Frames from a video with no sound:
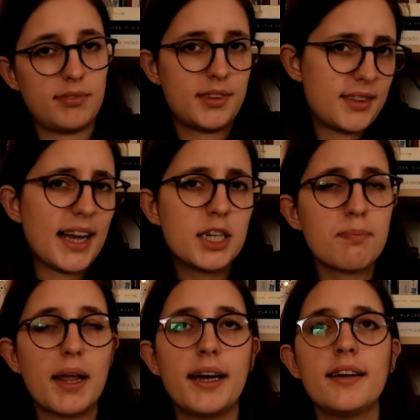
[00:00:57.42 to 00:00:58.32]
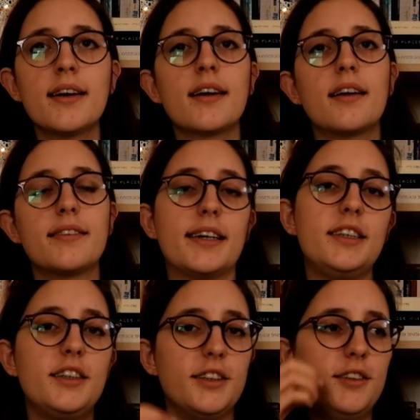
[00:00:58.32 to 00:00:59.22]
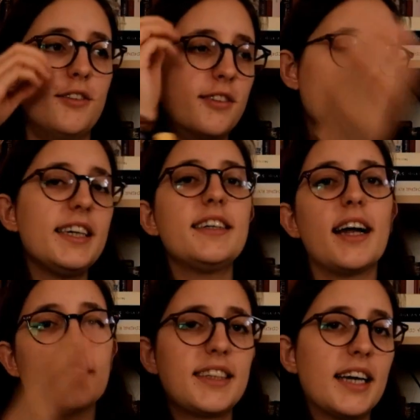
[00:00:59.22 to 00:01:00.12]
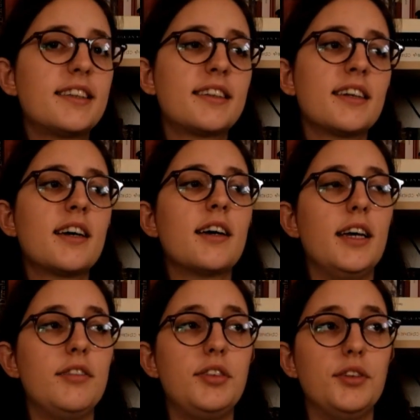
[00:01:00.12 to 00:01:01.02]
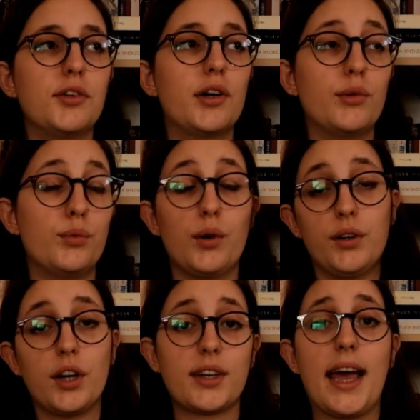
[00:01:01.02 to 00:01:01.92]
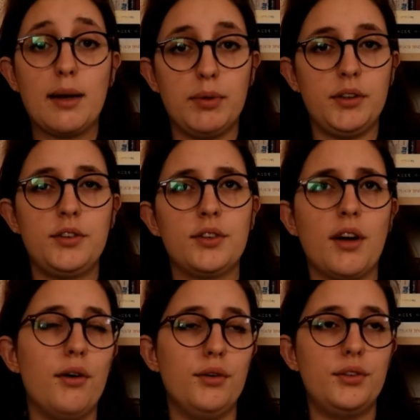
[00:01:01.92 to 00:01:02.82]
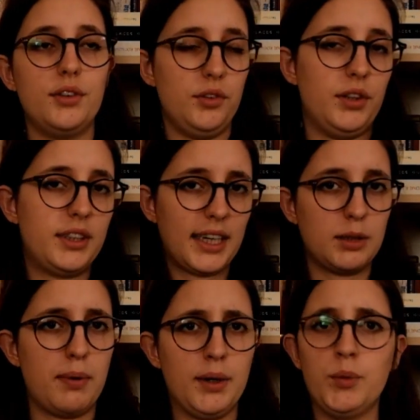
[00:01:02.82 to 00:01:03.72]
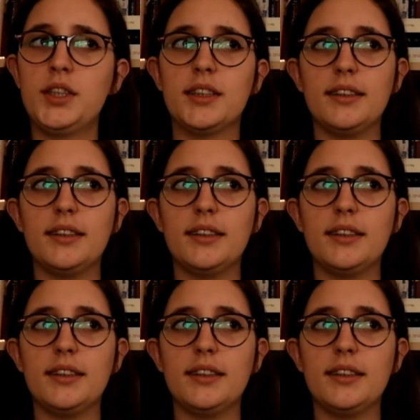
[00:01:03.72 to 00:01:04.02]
Stageplay that you could read and get if you were not able to go to the Stageplay, which